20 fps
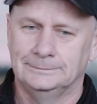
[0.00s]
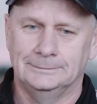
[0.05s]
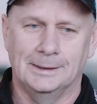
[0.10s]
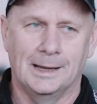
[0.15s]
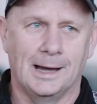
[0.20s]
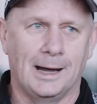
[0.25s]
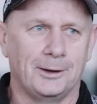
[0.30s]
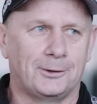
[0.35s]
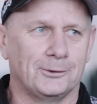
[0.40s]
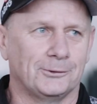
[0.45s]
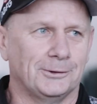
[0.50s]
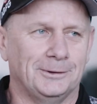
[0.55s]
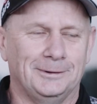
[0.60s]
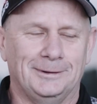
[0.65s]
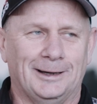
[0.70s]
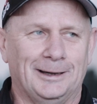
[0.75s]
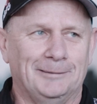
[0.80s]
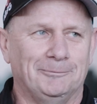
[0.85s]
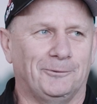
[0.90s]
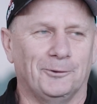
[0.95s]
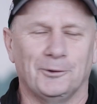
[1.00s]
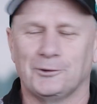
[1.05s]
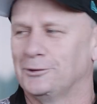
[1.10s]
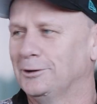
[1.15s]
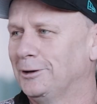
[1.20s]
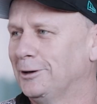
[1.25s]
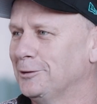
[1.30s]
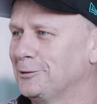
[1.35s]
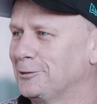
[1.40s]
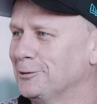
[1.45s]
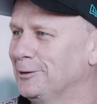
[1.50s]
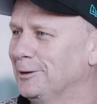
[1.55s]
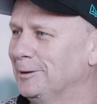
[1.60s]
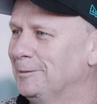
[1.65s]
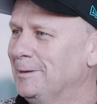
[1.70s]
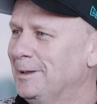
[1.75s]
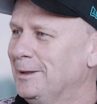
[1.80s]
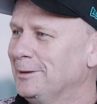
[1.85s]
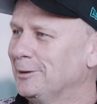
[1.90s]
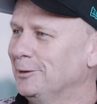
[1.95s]
No, because unfortunately I don't
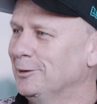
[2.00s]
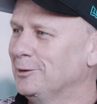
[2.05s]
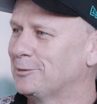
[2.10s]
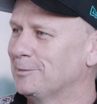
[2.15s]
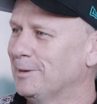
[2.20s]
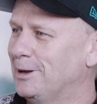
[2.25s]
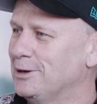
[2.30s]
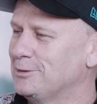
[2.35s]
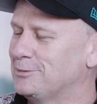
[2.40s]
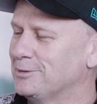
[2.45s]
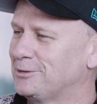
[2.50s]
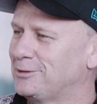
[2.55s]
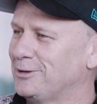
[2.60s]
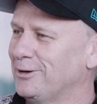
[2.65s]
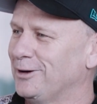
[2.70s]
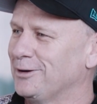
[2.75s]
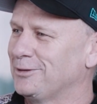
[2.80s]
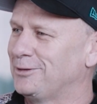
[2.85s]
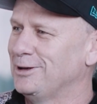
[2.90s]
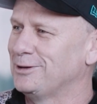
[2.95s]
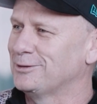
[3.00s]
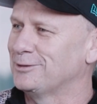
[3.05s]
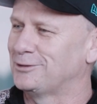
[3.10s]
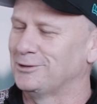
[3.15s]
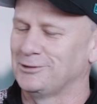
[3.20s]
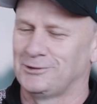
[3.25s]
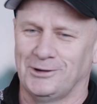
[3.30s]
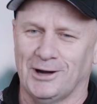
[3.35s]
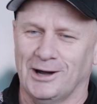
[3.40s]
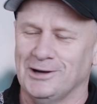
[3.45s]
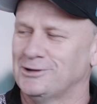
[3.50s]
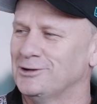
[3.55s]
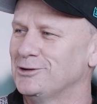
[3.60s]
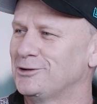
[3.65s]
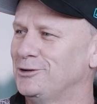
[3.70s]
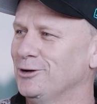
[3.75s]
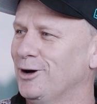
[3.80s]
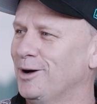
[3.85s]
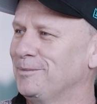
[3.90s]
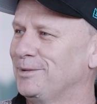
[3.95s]
do the list management side of things, which is
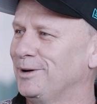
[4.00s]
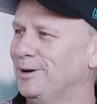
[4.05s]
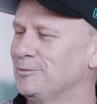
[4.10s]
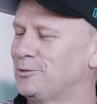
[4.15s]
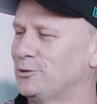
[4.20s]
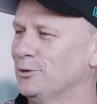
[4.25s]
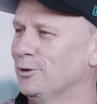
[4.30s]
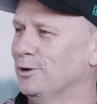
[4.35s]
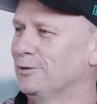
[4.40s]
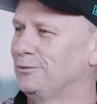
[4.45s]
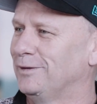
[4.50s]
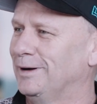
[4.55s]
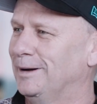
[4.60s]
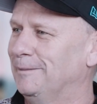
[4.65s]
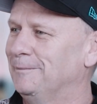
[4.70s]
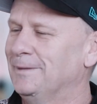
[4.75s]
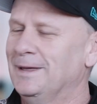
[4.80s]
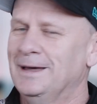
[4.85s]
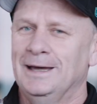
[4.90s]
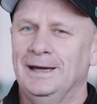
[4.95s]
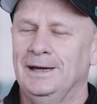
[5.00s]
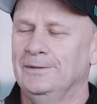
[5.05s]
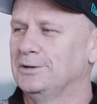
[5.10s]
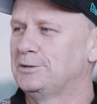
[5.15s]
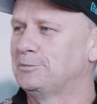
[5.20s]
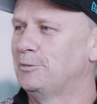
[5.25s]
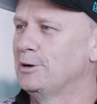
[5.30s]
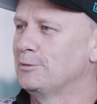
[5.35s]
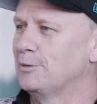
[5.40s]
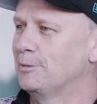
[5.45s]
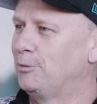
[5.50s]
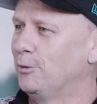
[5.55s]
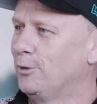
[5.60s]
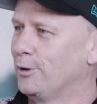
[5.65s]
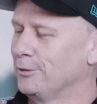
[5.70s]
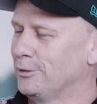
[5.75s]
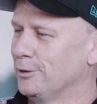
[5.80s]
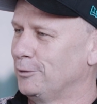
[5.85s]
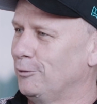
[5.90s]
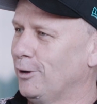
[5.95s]
Jason's job. But I'm sure if it's been
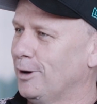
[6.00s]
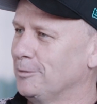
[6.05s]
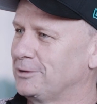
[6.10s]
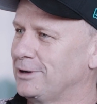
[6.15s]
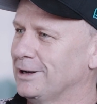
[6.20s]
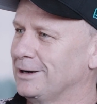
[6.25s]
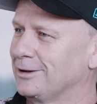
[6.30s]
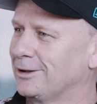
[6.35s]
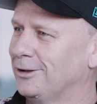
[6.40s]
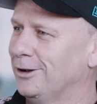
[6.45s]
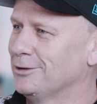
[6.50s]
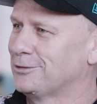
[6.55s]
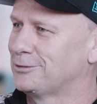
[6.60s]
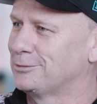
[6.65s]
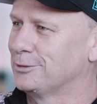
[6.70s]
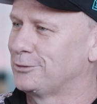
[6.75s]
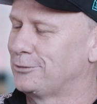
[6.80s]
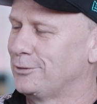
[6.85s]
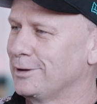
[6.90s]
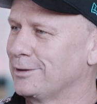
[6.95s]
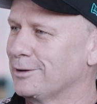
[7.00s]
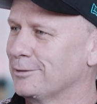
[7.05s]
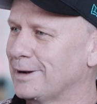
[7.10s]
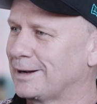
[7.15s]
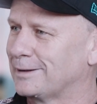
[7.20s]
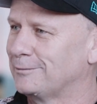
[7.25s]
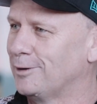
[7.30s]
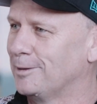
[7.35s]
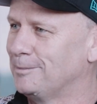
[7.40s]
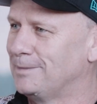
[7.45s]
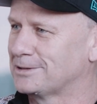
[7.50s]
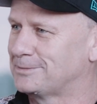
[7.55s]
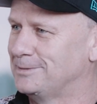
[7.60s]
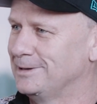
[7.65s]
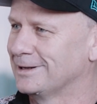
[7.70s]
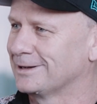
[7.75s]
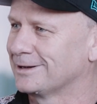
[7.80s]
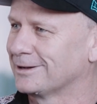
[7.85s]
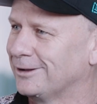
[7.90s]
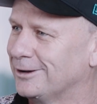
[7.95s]
reported that Rob's getting close to a trigger, I reckon Rob must
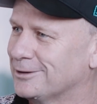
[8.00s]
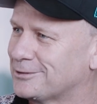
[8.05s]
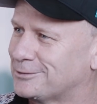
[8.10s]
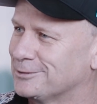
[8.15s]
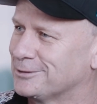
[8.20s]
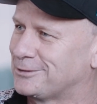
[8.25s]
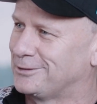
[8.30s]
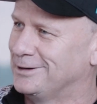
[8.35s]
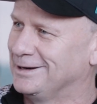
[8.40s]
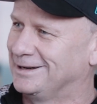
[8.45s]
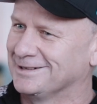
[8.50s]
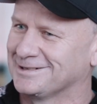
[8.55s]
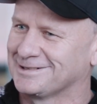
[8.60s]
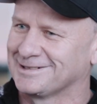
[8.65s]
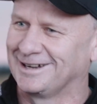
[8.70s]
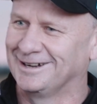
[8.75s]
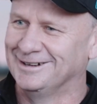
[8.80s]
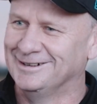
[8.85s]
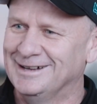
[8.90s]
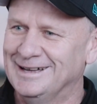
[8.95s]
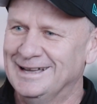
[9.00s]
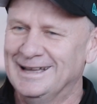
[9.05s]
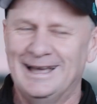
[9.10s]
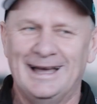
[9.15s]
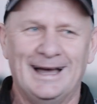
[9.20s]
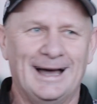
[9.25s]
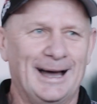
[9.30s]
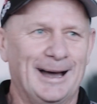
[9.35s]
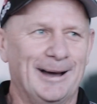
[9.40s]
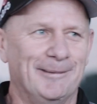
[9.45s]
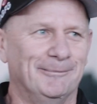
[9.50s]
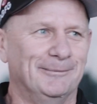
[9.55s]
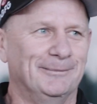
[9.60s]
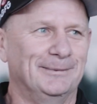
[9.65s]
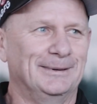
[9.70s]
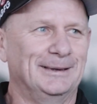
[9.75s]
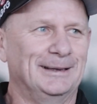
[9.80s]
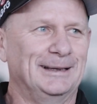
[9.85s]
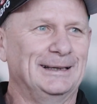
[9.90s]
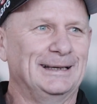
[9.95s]
be getting close to a trigger. So
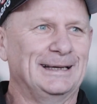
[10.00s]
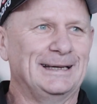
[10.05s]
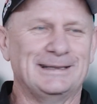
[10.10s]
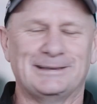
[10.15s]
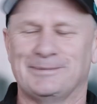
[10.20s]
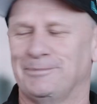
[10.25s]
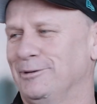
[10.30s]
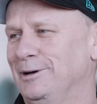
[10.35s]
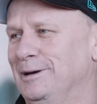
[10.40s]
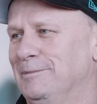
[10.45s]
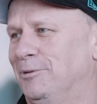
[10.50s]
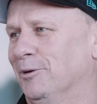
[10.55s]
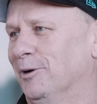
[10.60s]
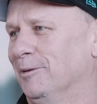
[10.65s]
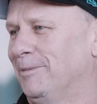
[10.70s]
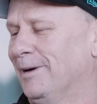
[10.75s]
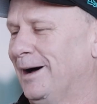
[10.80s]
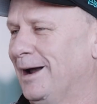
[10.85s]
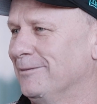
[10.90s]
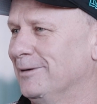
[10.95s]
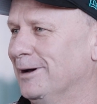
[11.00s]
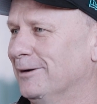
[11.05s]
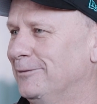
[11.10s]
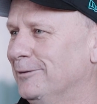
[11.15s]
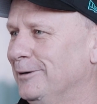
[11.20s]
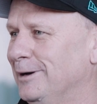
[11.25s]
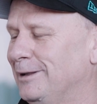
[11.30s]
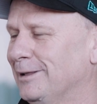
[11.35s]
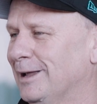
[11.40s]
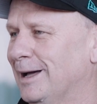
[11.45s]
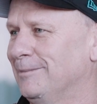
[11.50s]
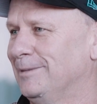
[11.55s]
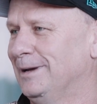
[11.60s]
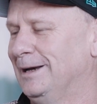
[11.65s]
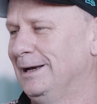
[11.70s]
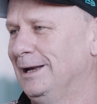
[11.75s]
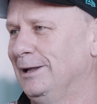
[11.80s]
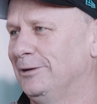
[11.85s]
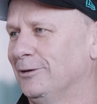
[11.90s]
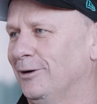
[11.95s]
he's a pretty important part of our footy club.
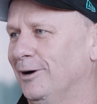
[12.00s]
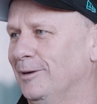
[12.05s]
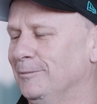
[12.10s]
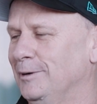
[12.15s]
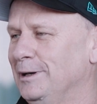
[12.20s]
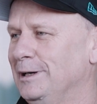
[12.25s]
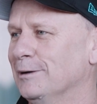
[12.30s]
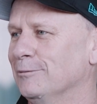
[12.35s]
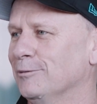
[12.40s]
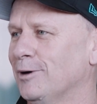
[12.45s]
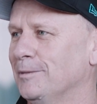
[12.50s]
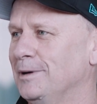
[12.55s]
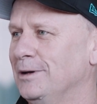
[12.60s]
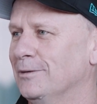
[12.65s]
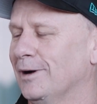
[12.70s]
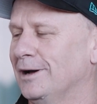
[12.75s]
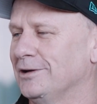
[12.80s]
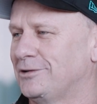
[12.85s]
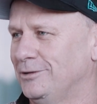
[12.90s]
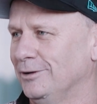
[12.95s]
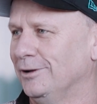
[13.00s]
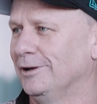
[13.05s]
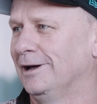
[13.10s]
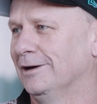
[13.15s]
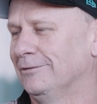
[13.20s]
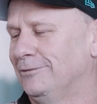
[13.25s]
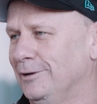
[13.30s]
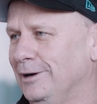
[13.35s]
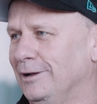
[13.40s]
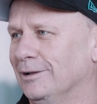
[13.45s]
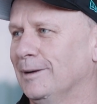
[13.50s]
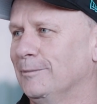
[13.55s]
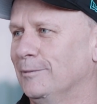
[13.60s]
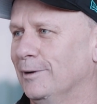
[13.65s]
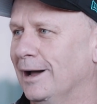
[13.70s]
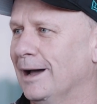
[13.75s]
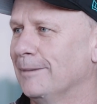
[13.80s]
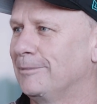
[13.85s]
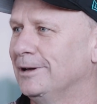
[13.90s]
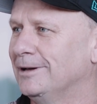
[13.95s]
And any time we get Robbie Gray still at our footy club,
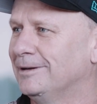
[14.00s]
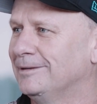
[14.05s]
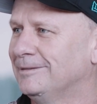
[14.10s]
we're happy.